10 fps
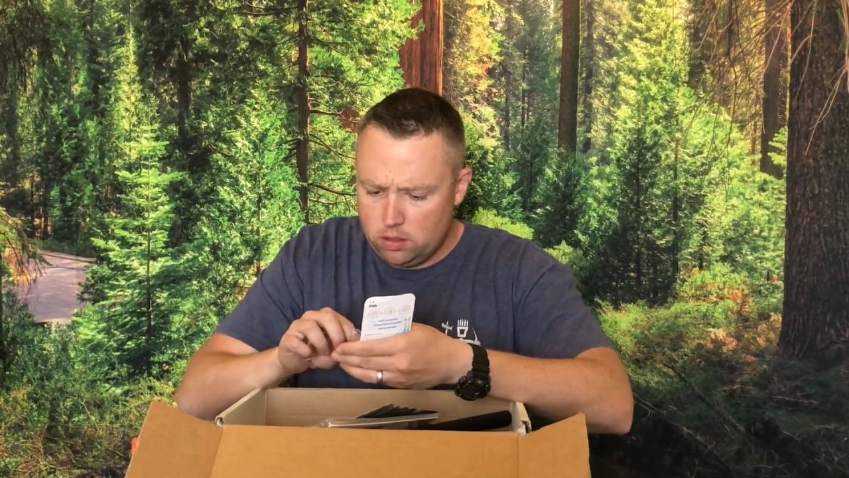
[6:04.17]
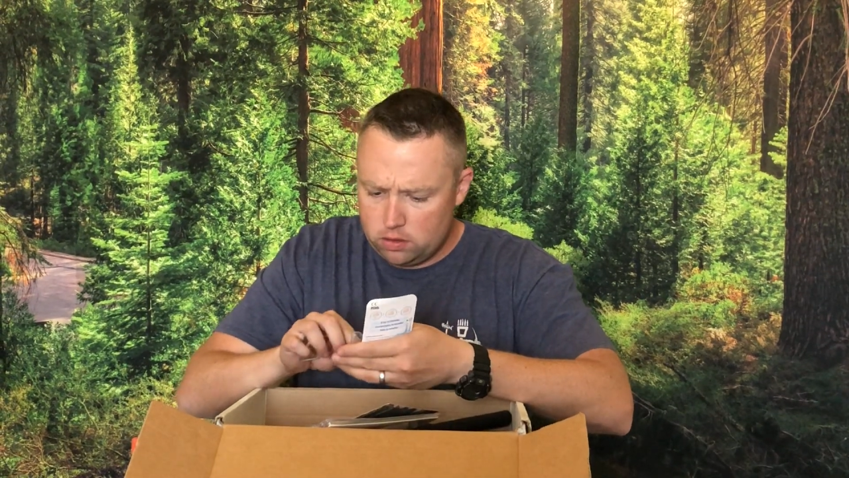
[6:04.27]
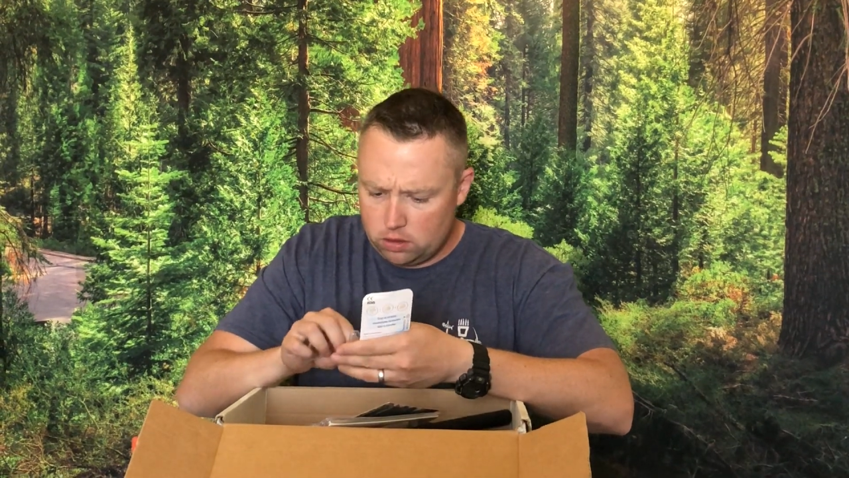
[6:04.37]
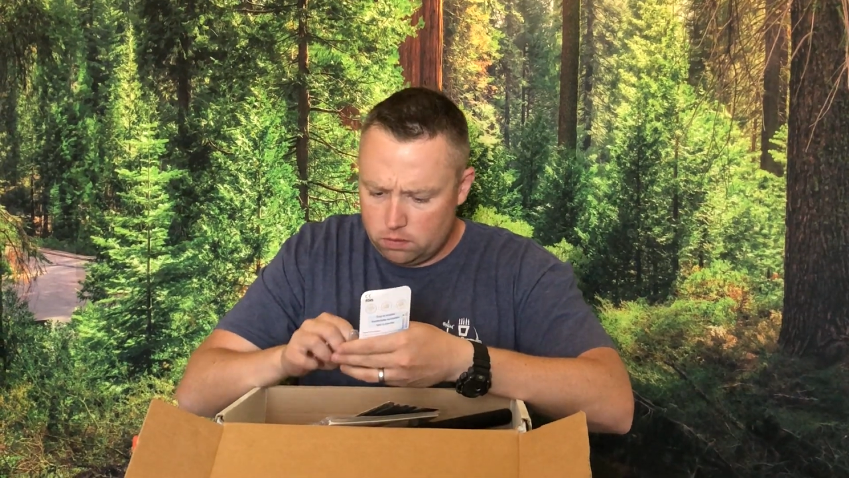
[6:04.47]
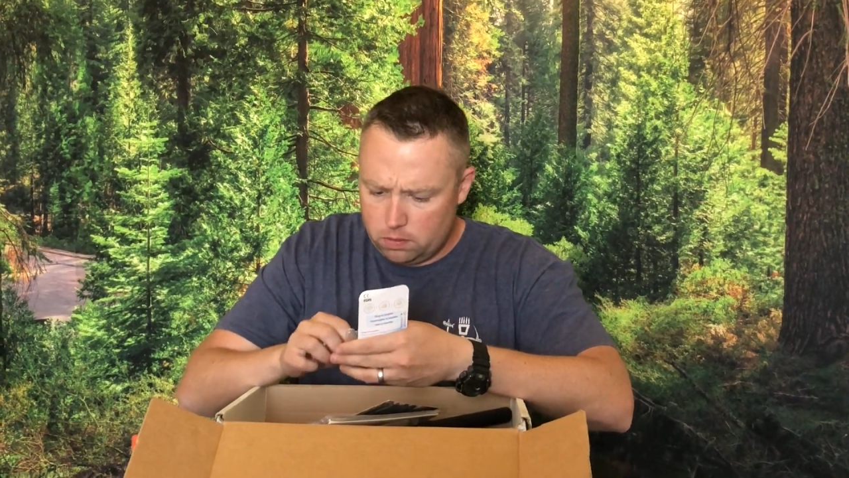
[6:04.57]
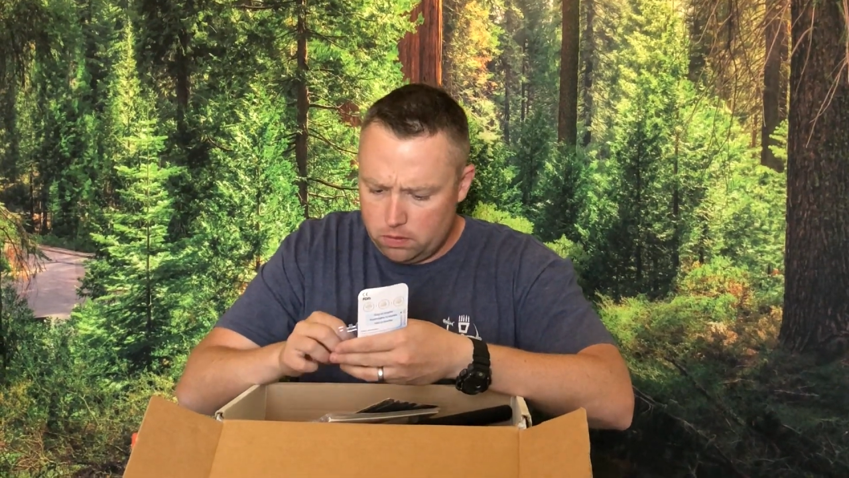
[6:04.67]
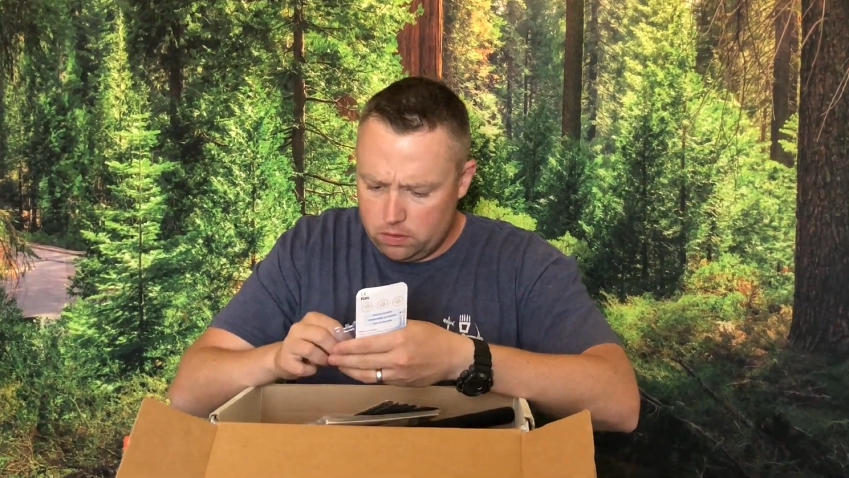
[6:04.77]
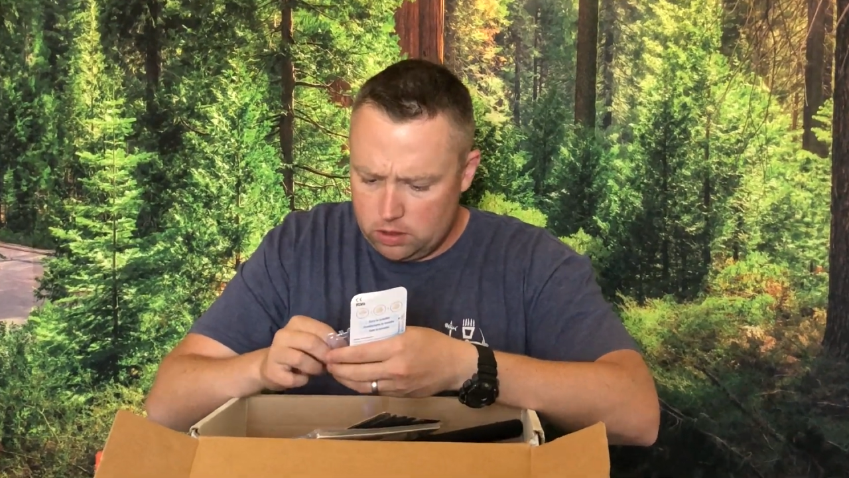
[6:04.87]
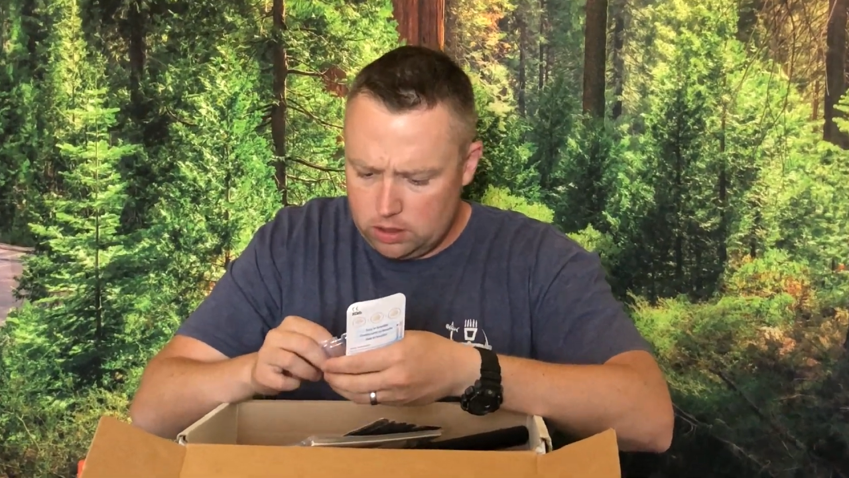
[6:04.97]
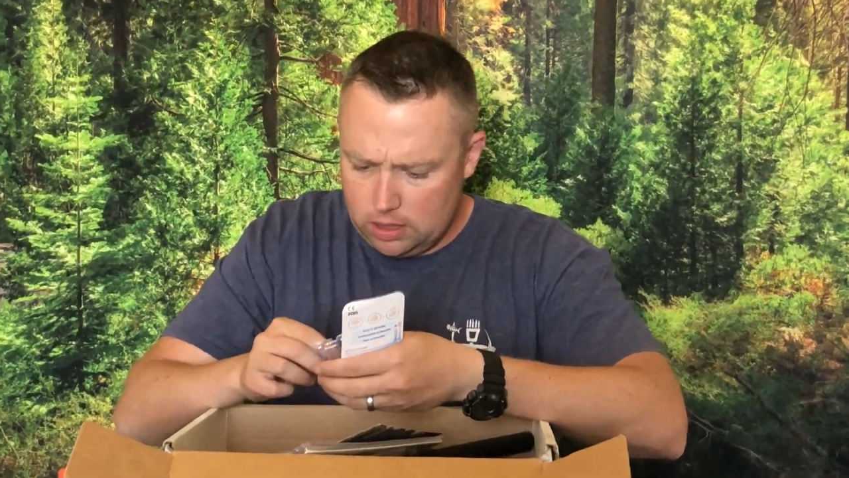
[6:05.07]
So I'm
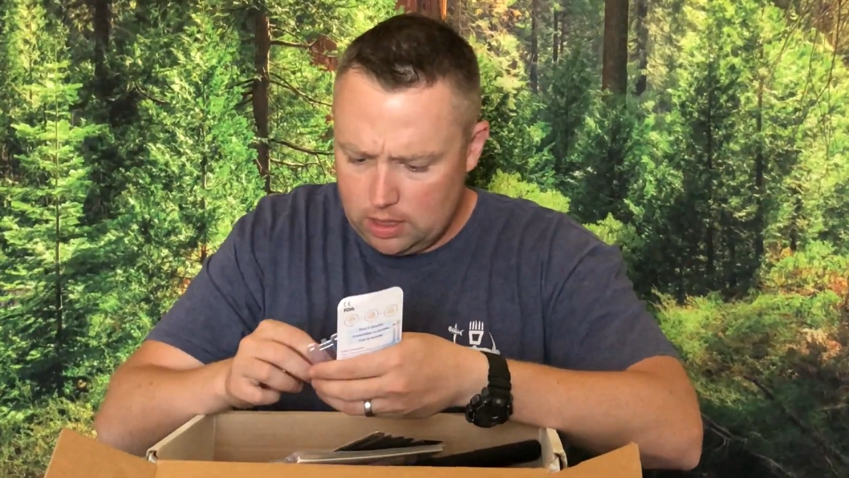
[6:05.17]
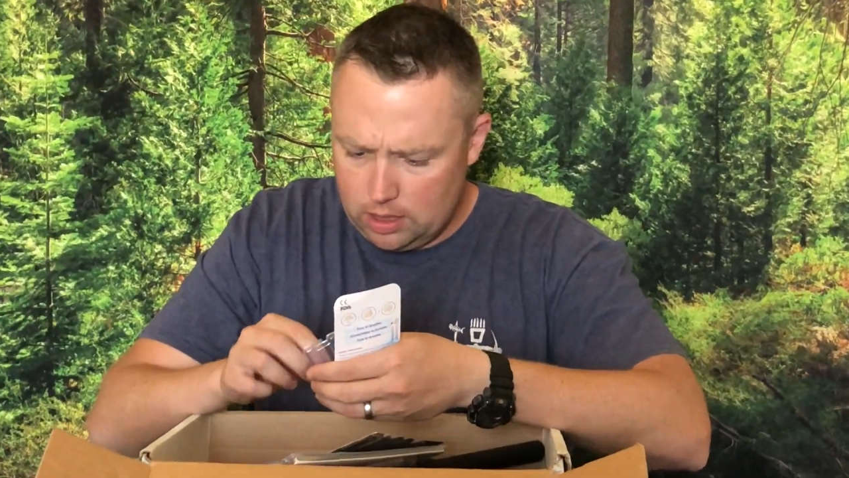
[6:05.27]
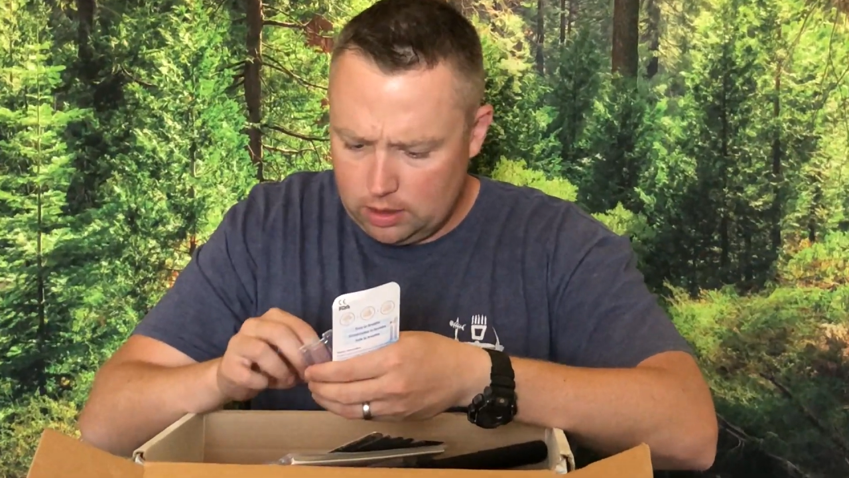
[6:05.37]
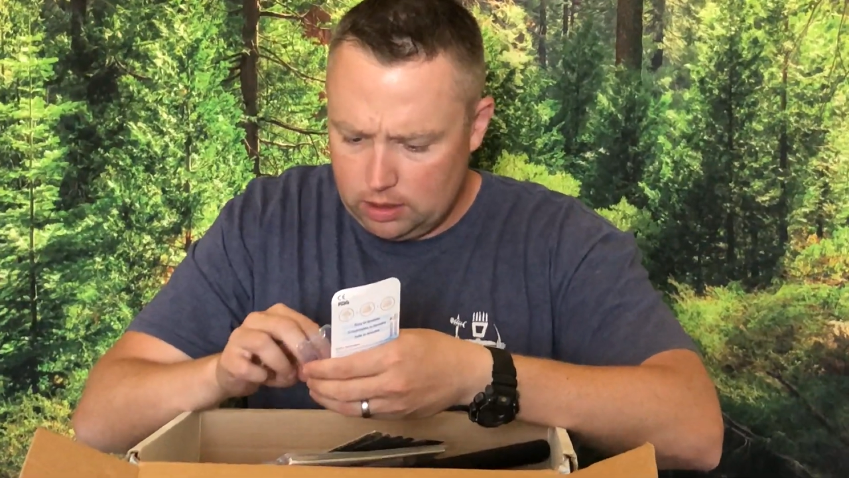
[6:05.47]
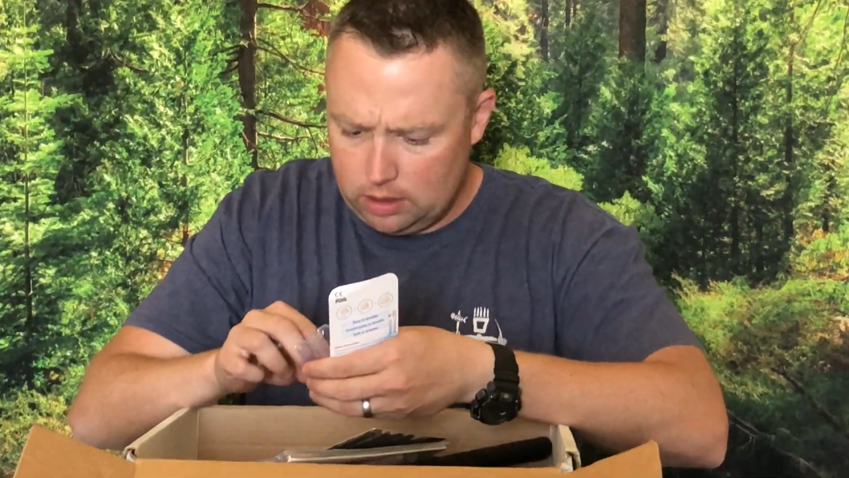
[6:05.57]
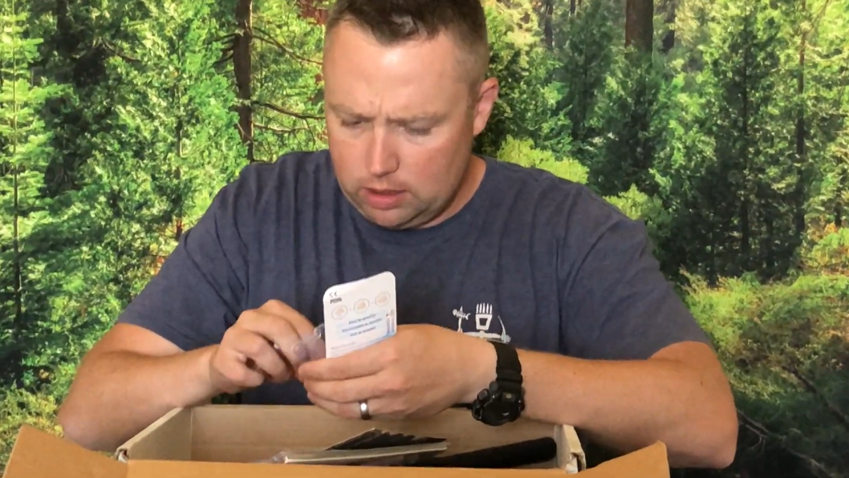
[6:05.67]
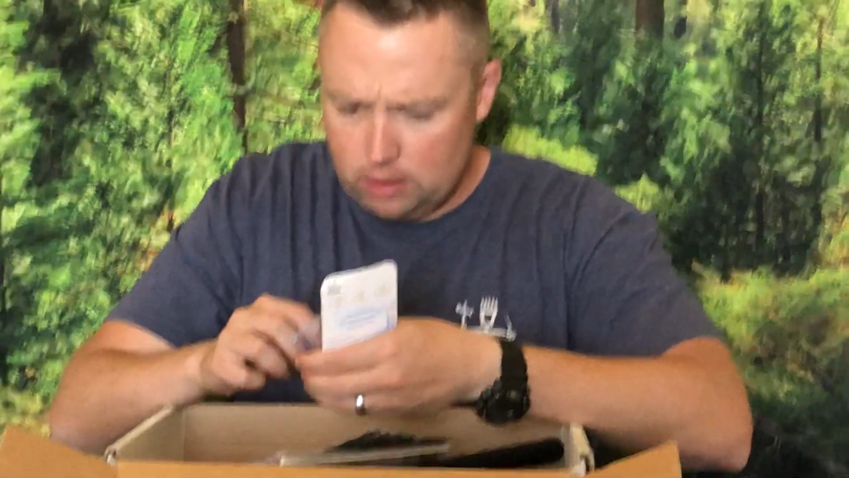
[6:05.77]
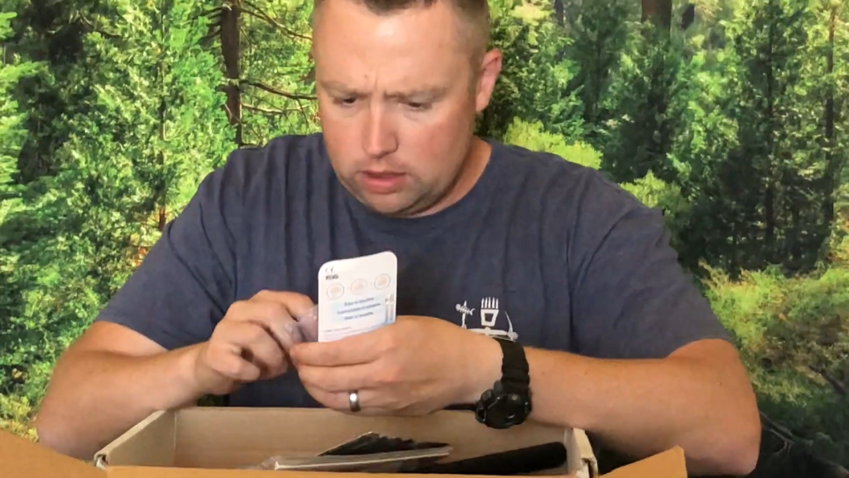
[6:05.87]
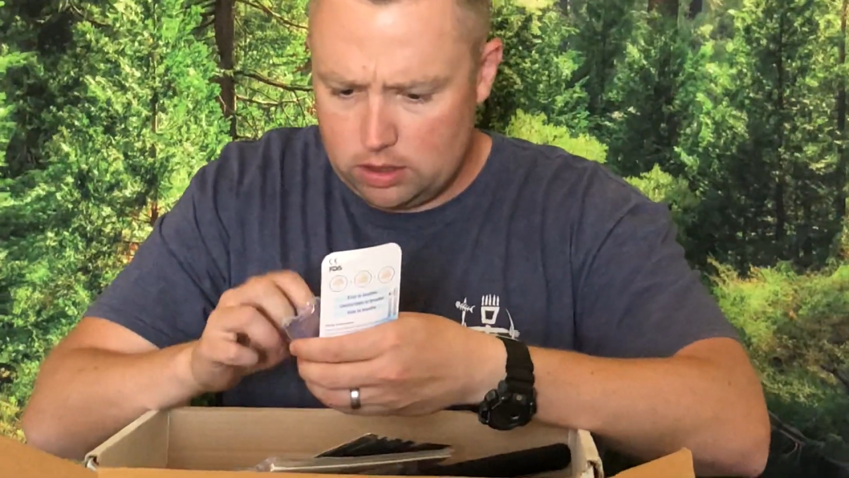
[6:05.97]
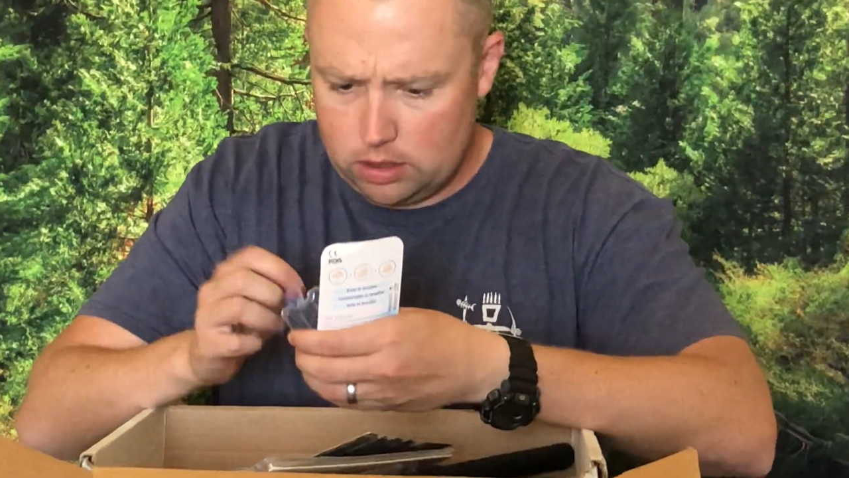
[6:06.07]
supposed to take
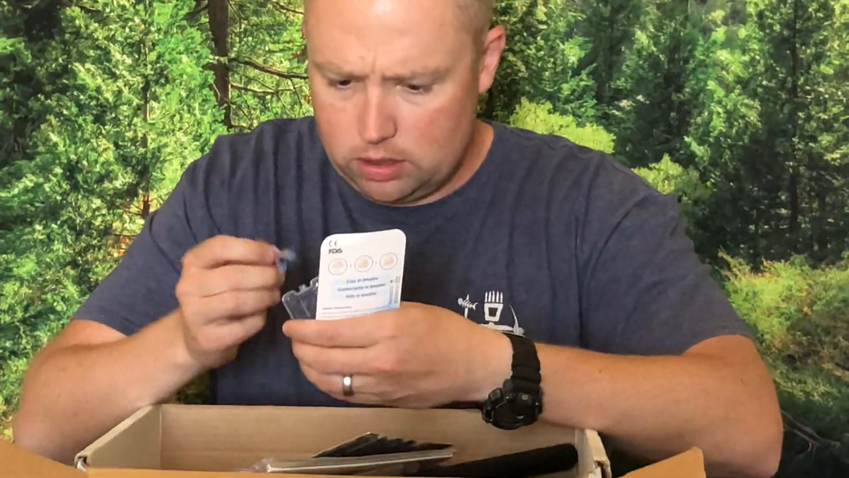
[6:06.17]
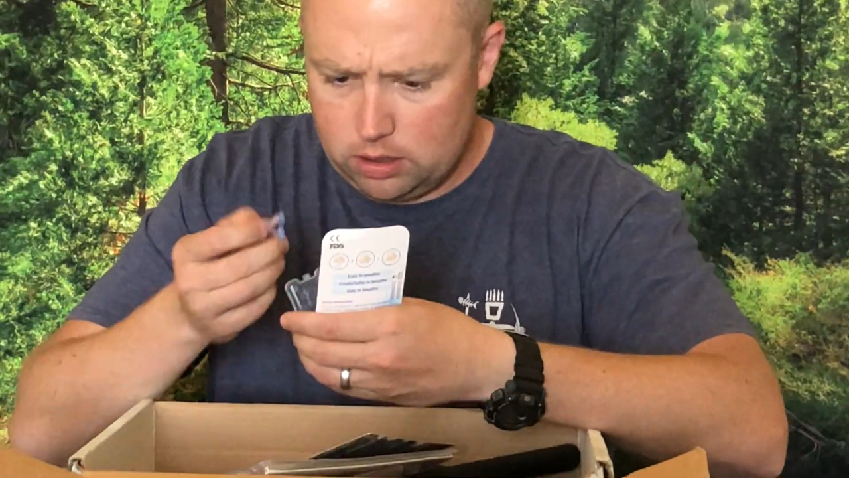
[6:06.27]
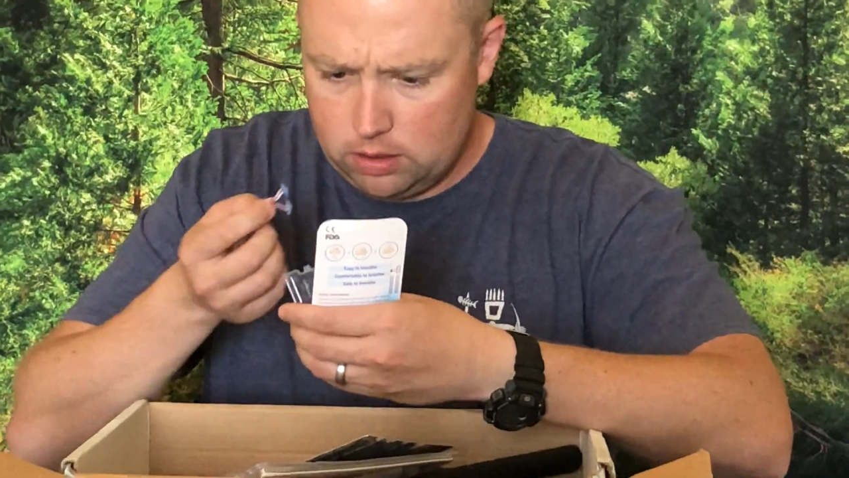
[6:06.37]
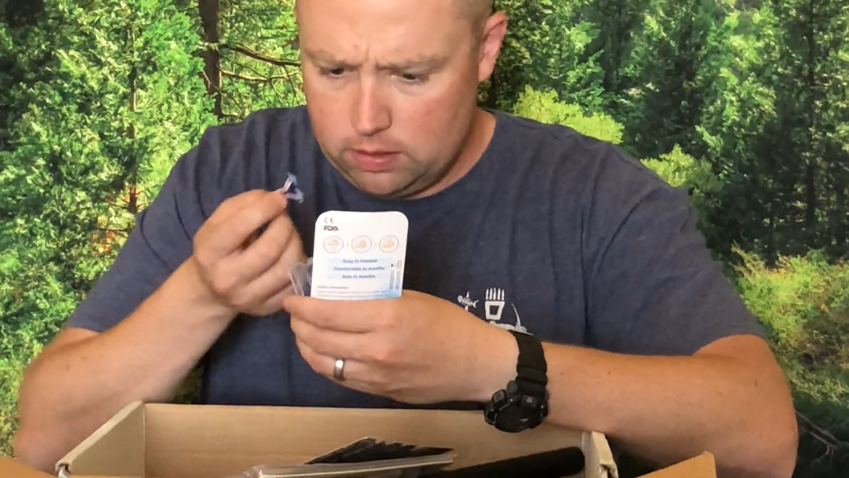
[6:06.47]
this